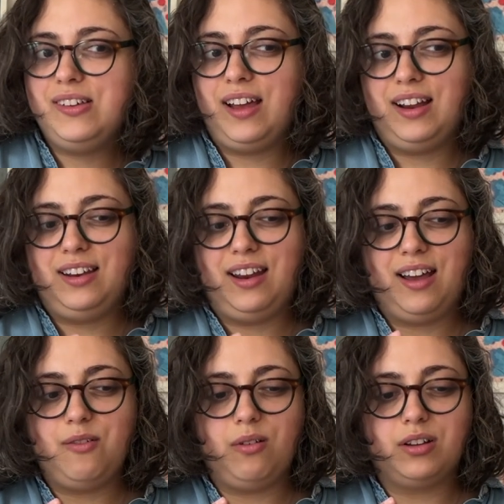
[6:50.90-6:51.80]
and
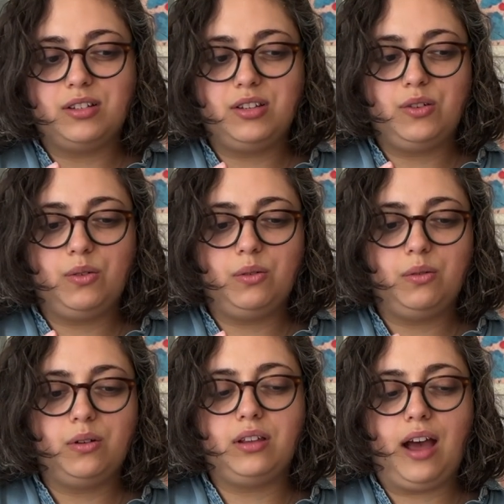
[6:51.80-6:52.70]
I want
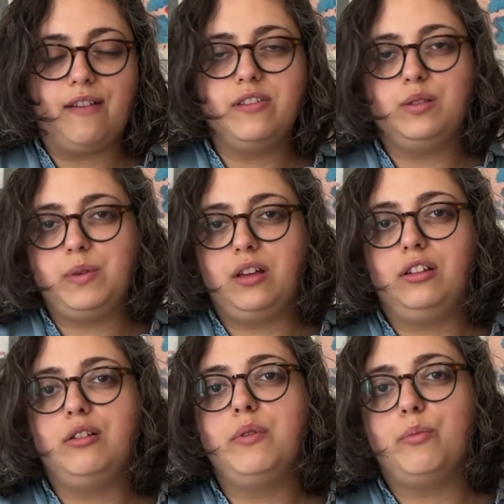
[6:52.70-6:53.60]
to have this be a
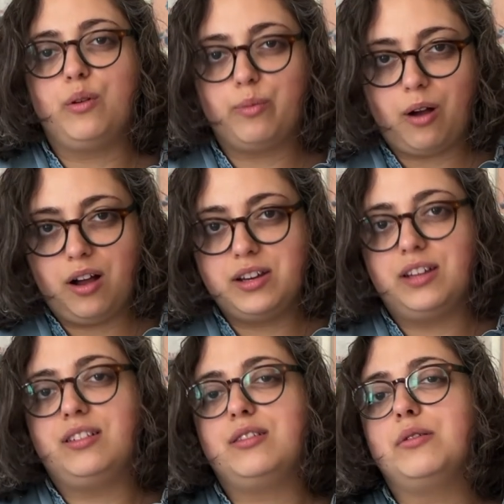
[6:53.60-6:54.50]
little bit more broad.
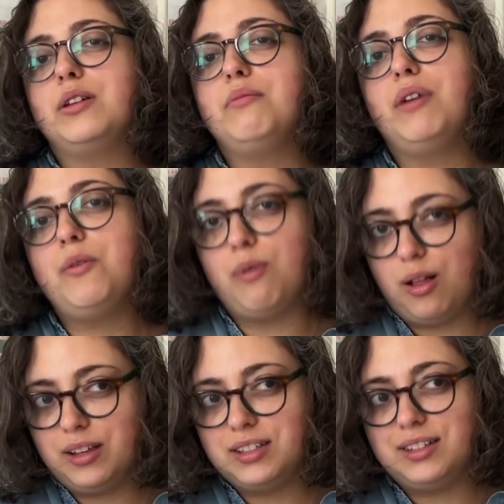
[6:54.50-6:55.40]
Yes, it's going in my
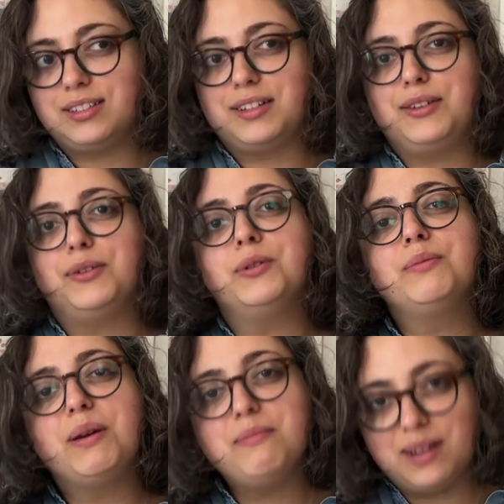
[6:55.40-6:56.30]
wallet, that's going to hold
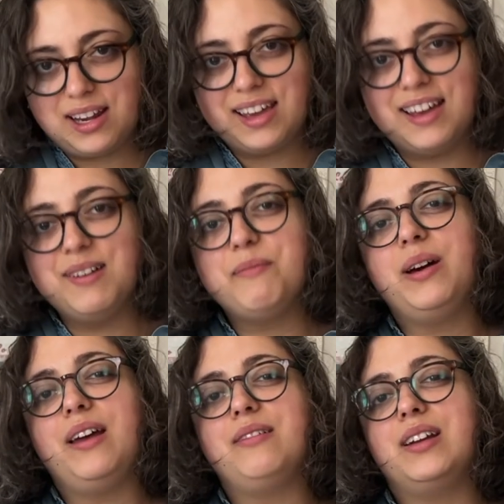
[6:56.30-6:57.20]
my money, but
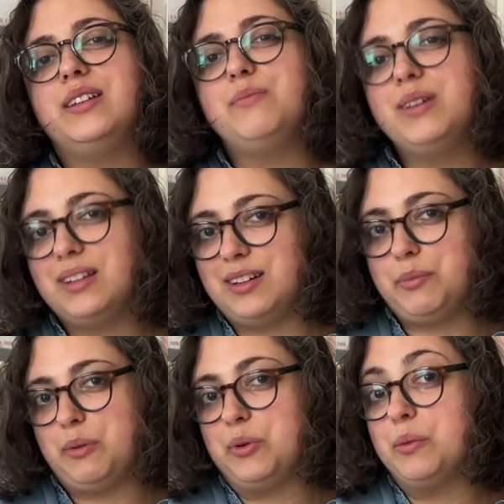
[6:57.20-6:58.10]
I want it to be a little
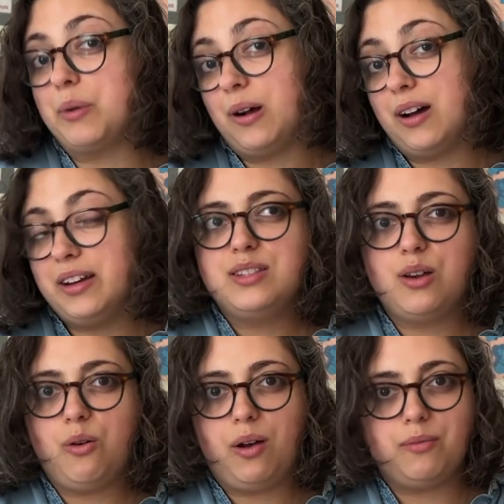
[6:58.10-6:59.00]
bit more broad.
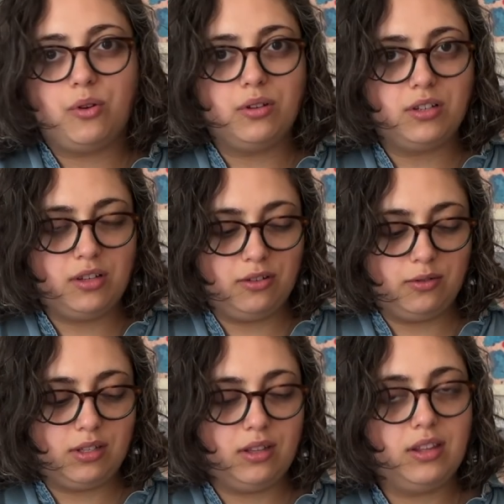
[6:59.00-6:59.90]
So I'm going to
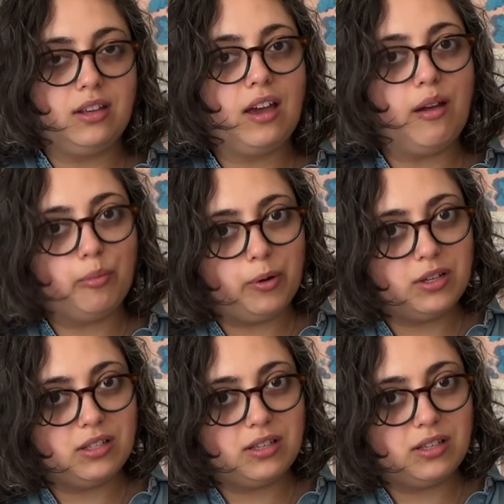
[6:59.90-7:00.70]
use the Empress